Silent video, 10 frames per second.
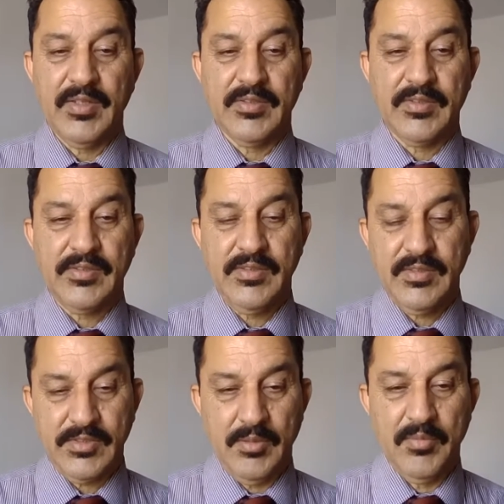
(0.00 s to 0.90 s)
it's
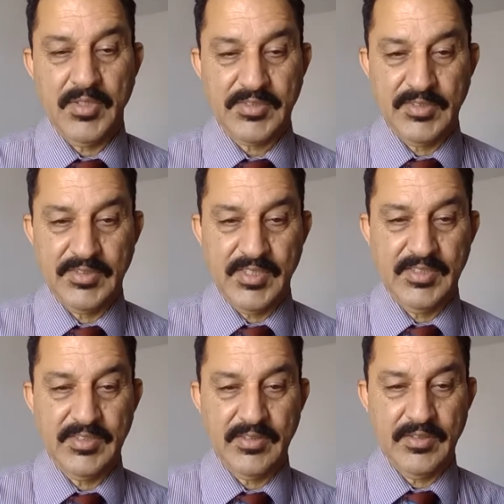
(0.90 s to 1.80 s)
some
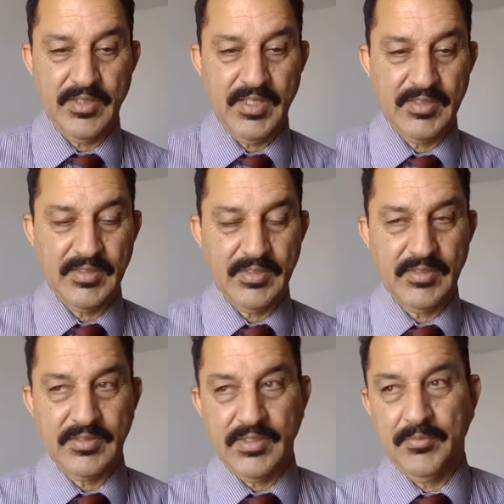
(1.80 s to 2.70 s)
accessories like
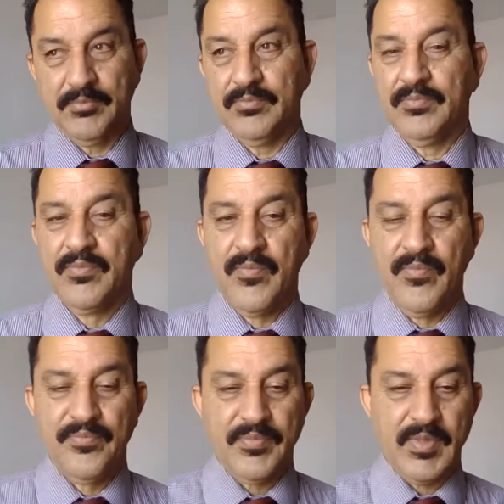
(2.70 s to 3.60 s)
some
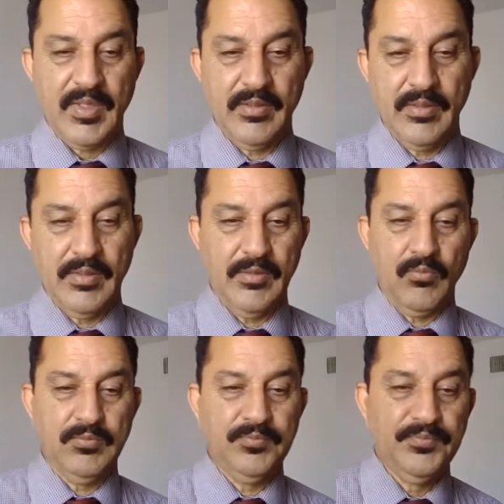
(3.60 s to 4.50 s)
uh,
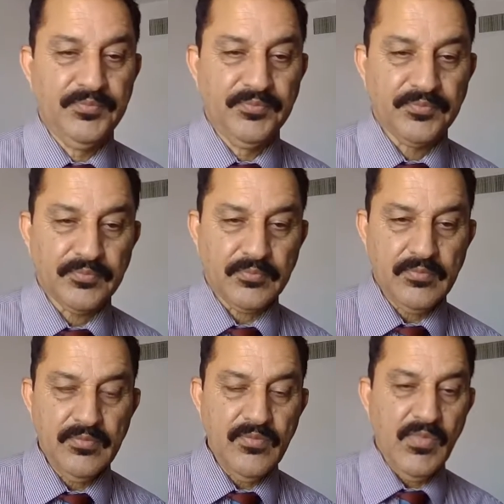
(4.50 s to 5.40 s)

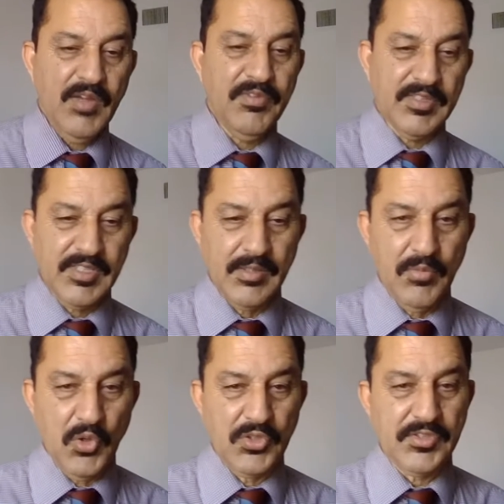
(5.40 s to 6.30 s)

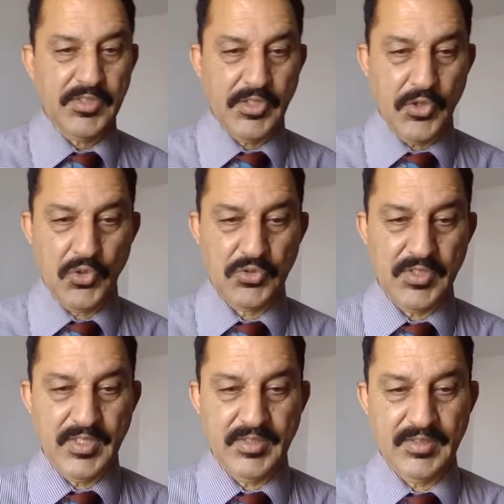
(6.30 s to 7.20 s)
fixing bolts,
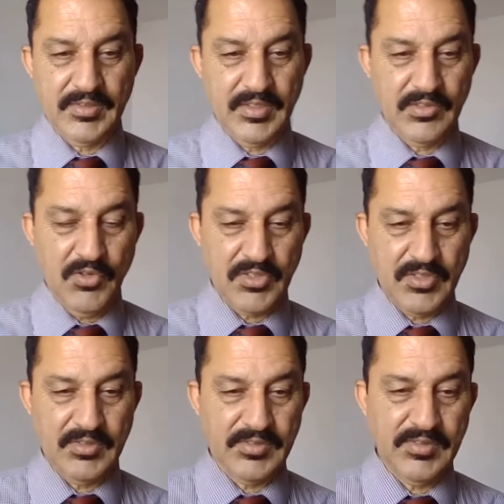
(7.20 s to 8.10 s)
screws, and this thing
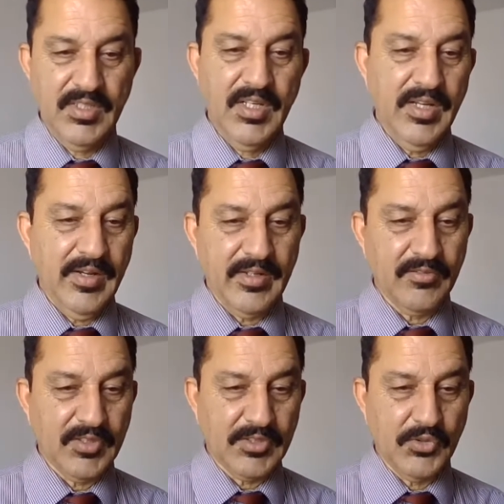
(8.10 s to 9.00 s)
washers,
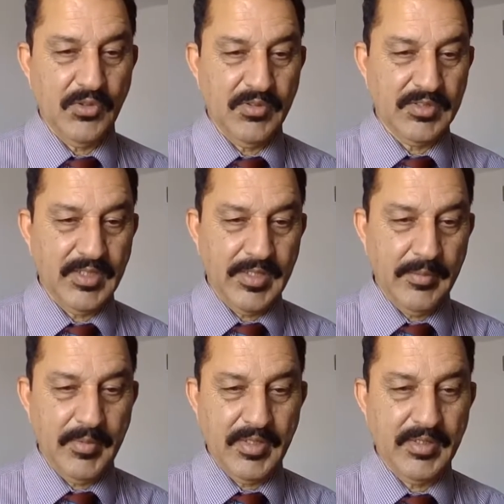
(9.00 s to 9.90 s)
and whatsoever the
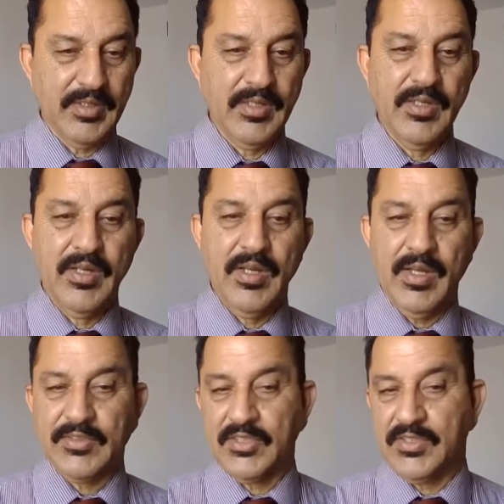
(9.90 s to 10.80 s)
neighboring
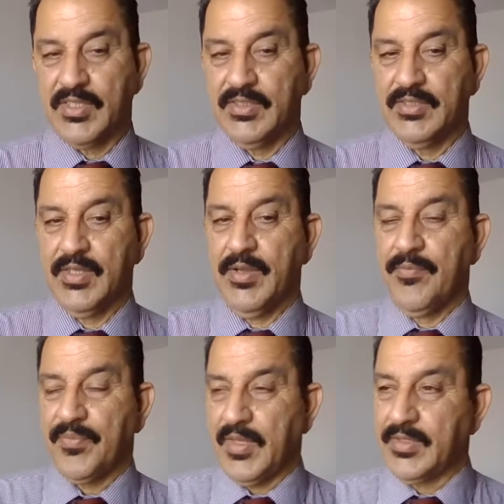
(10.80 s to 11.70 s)
accessories.
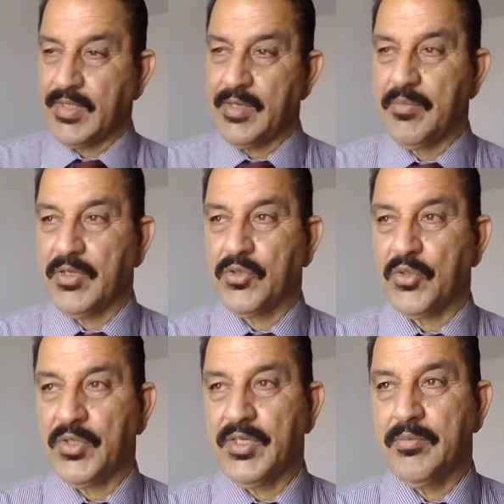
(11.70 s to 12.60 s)
It can be
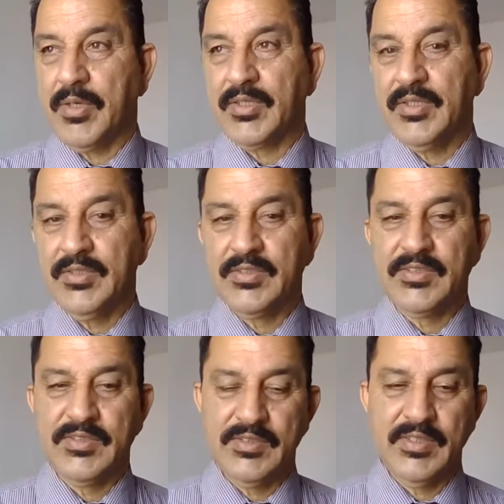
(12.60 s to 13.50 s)
corroded, but
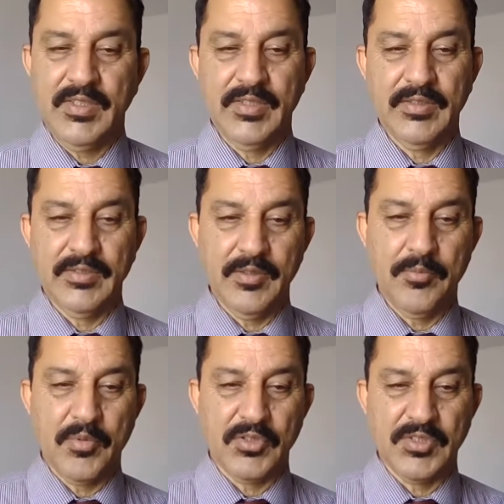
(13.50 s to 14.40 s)
it's a
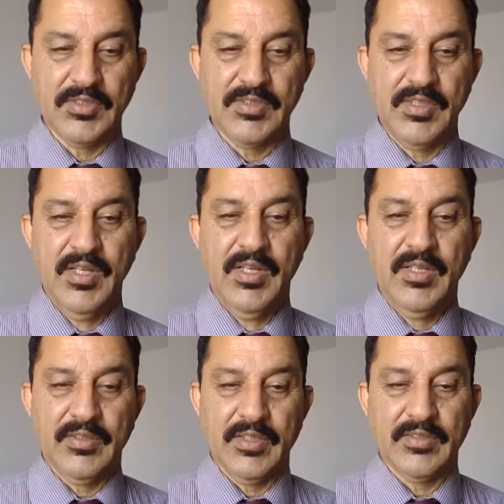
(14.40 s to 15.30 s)
process
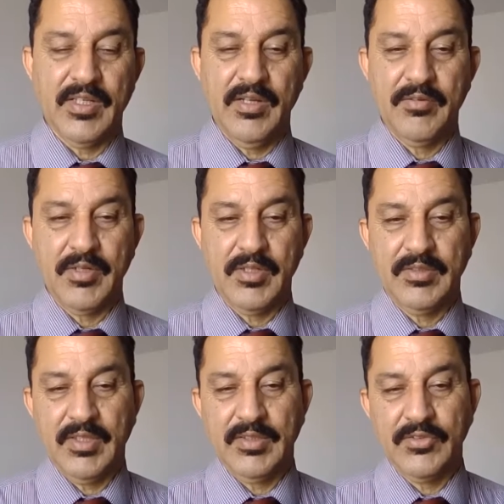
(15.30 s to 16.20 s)
that
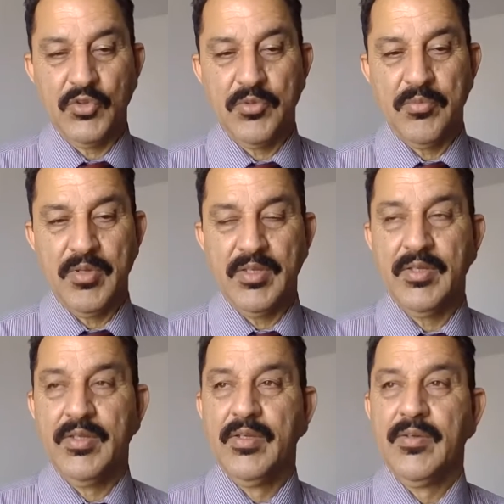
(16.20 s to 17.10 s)
everything should
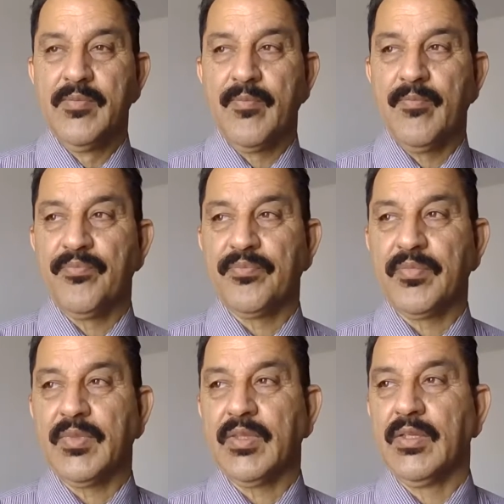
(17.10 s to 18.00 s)
be
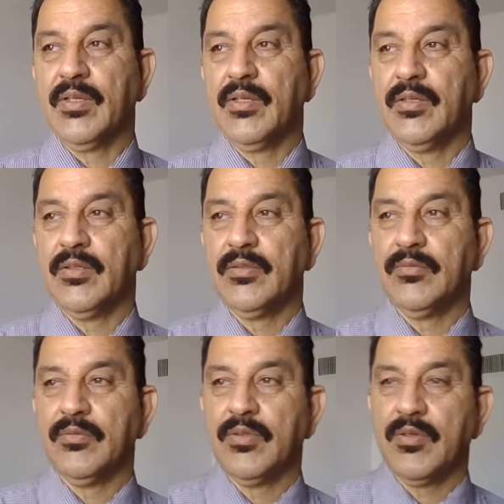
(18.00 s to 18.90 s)

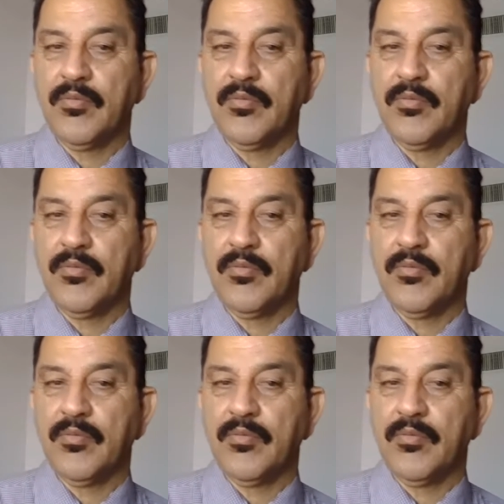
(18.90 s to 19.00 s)
uh,